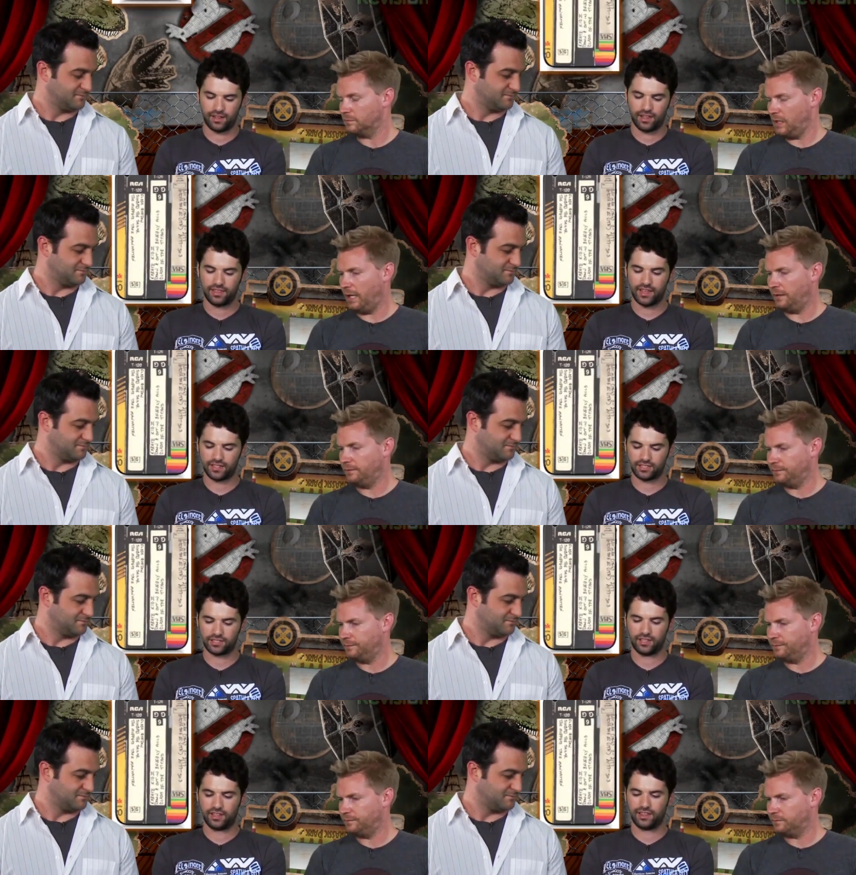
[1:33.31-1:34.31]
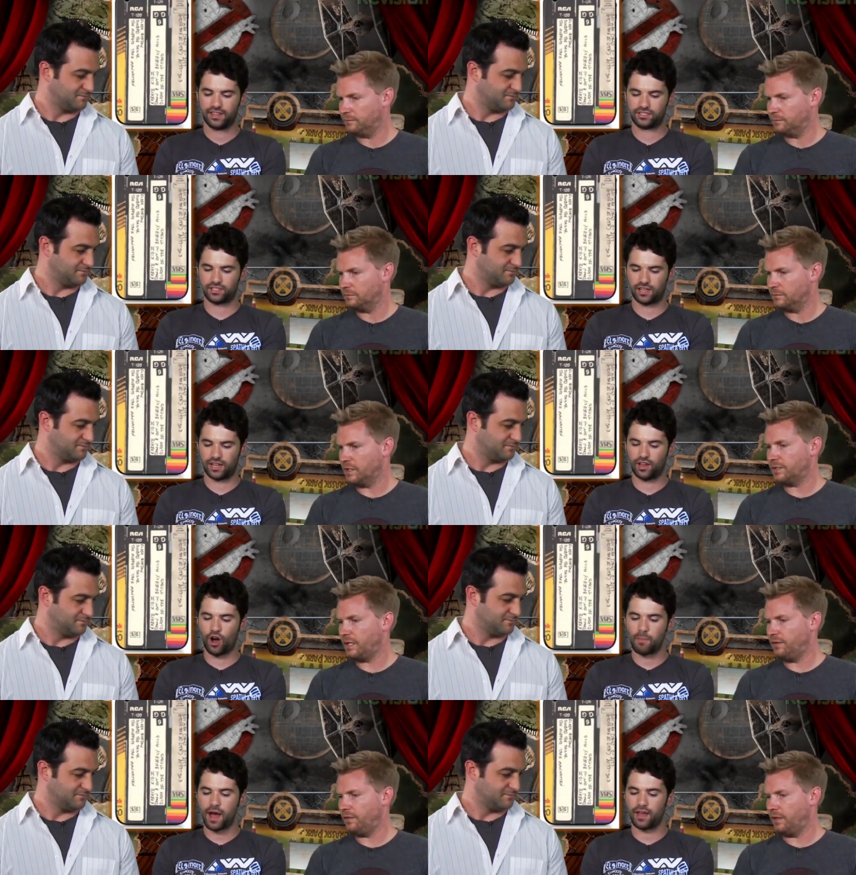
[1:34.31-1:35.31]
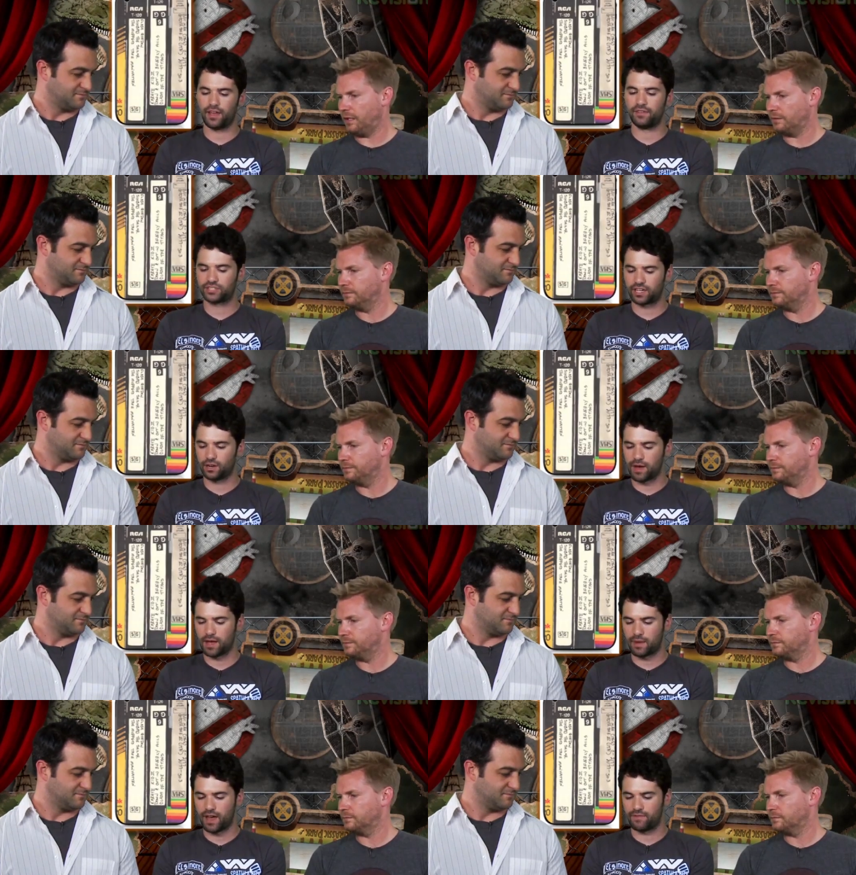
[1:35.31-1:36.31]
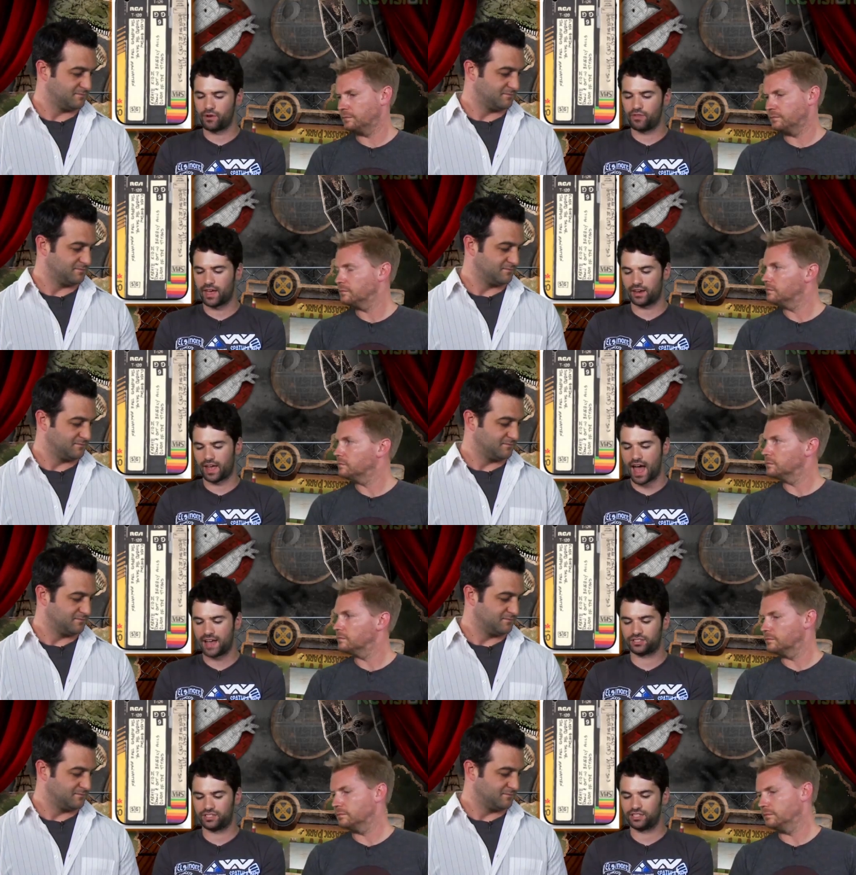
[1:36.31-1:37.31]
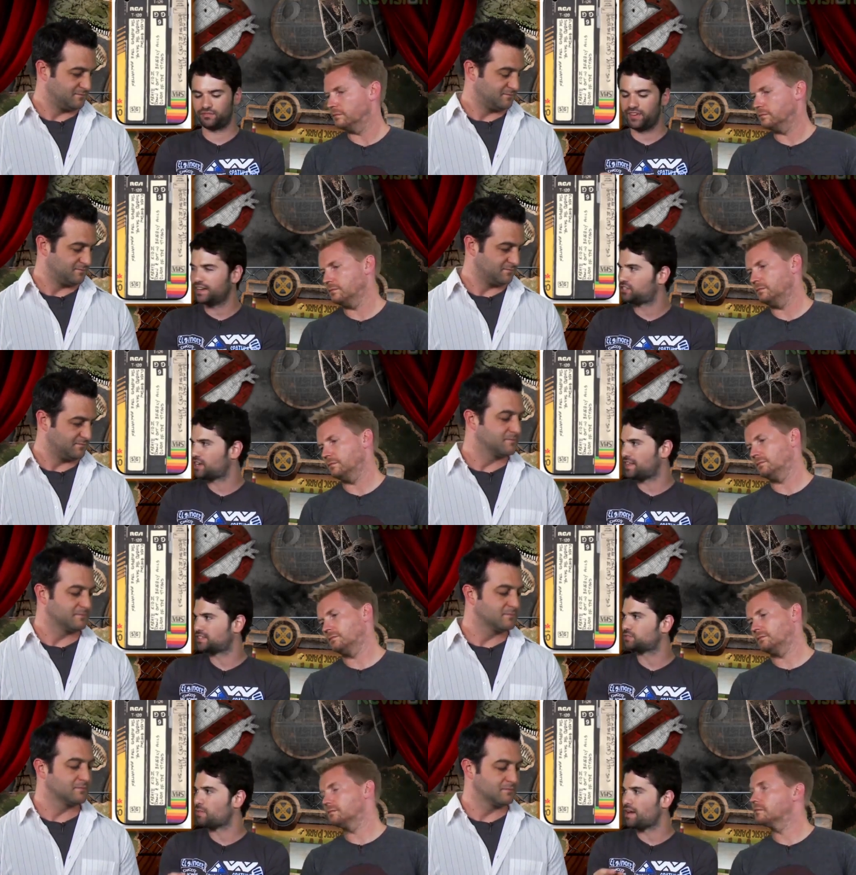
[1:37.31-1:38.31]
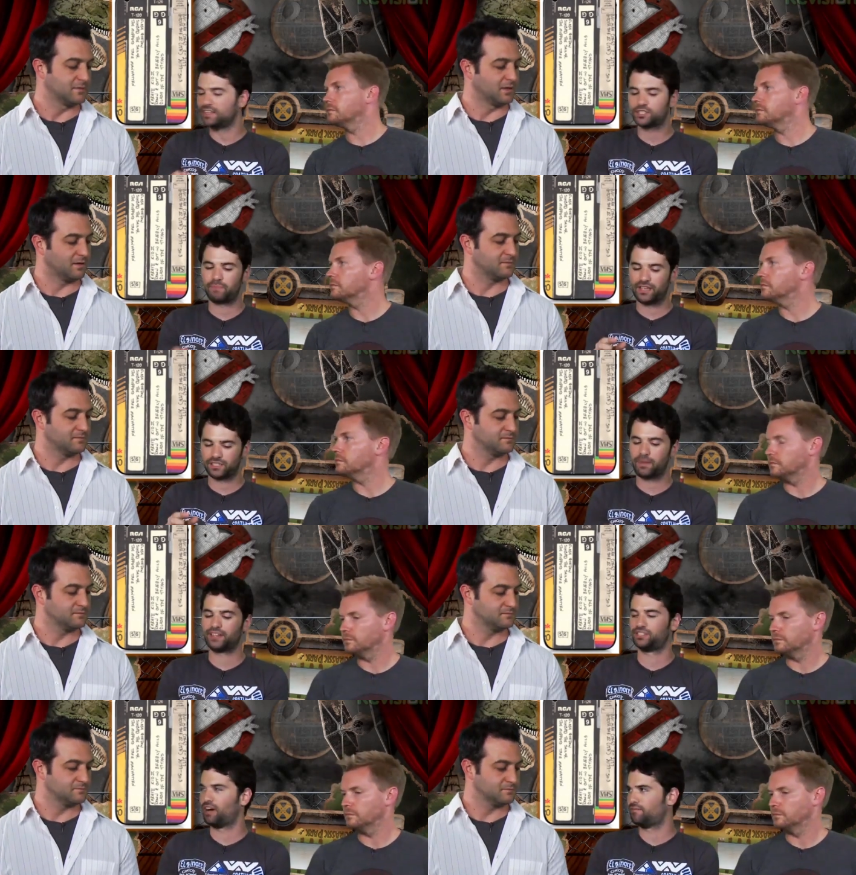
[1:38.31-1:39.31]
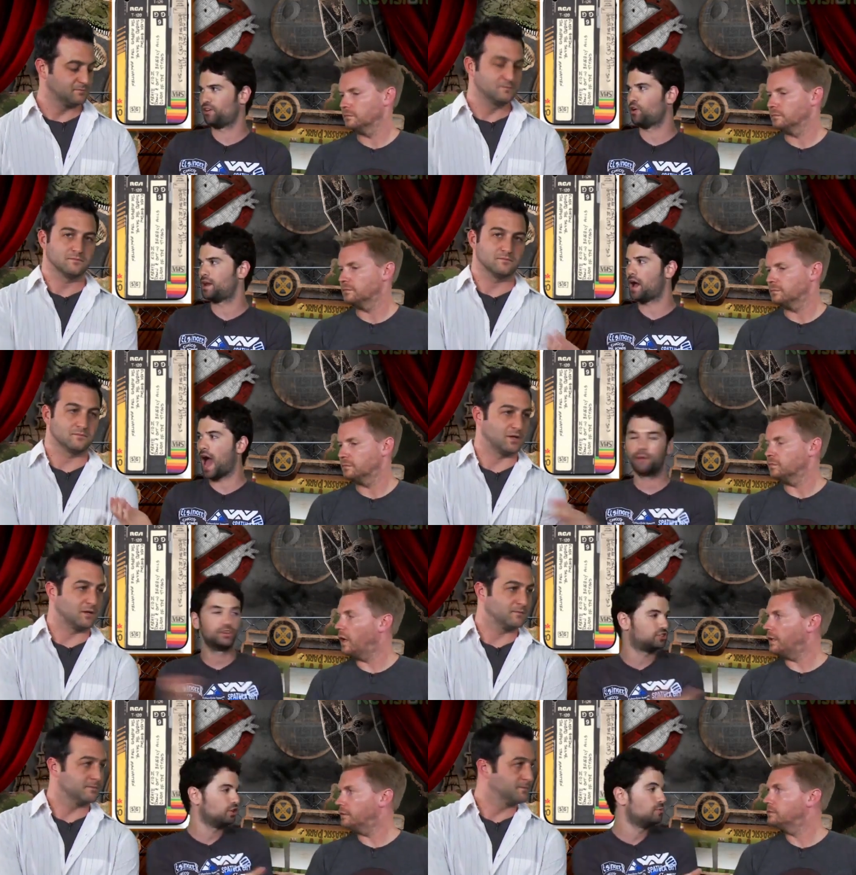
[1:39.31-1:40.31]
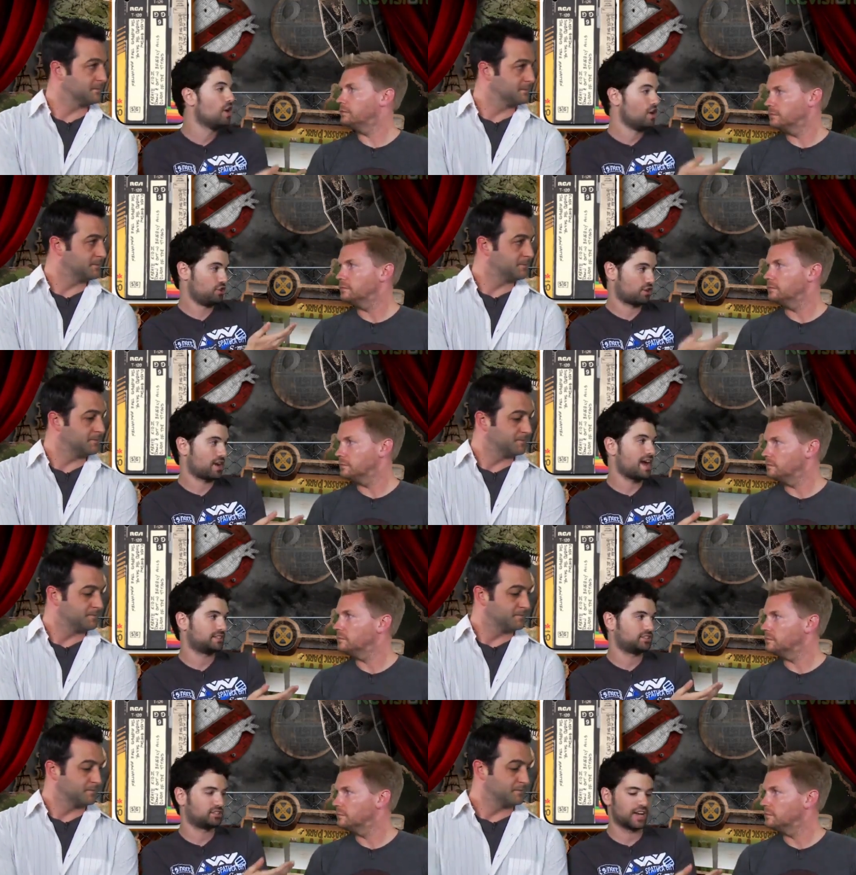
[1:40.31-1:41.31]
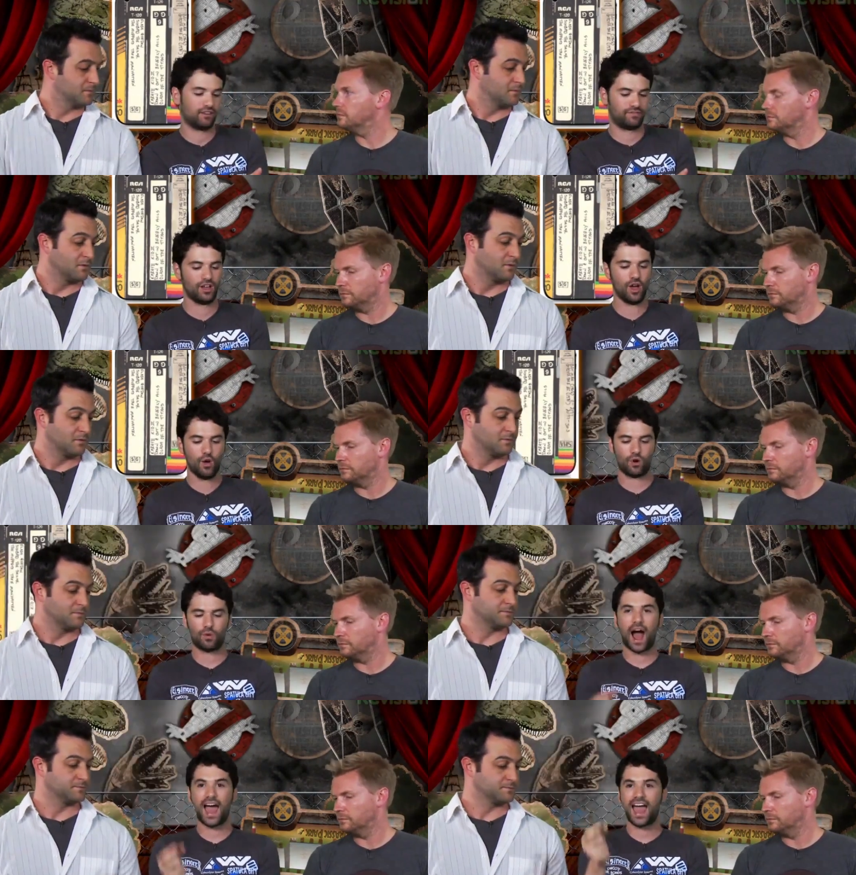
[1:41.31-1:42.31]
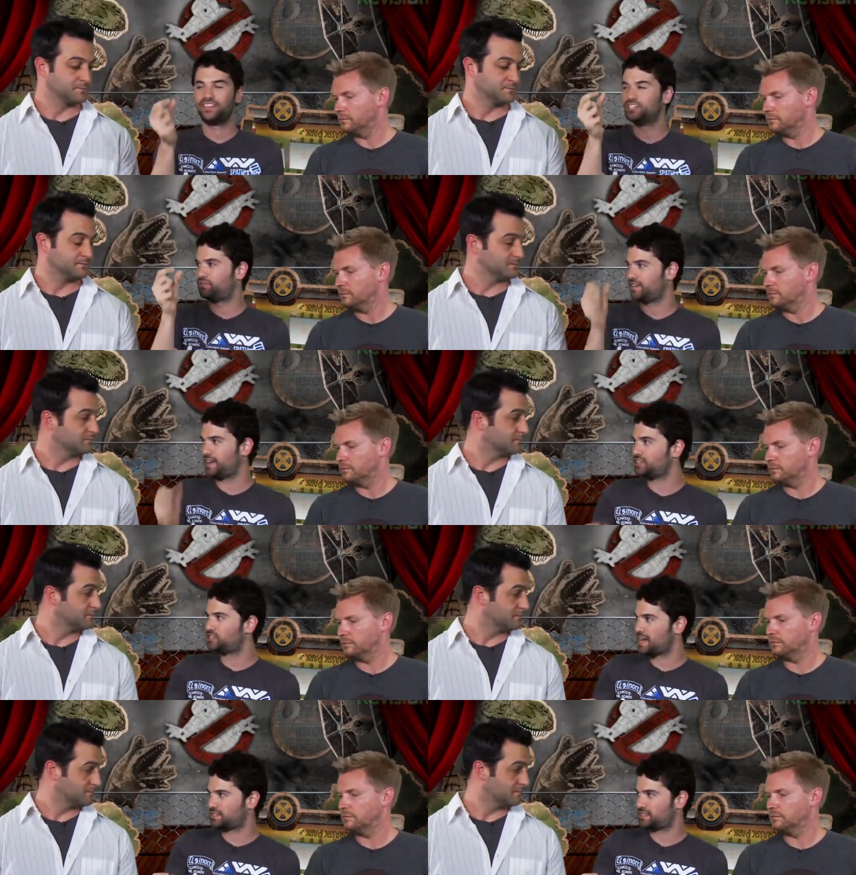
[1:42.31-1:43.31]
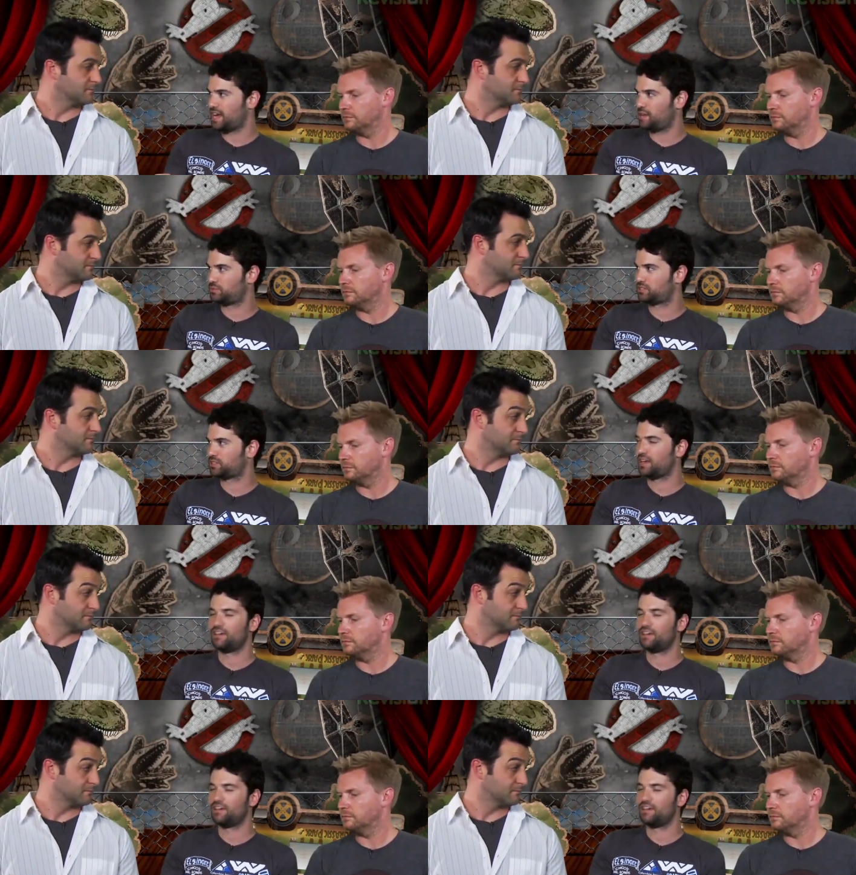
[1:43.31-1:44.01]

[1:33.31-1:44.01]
Speaker 1: Yeah. This this uh, on my thing. I have a skin on my, my iPhone that has these VHS. This is my, this yeah. is basically my shelf at home, and I, I would right. assume your guys' shelf where I had these VHS tapes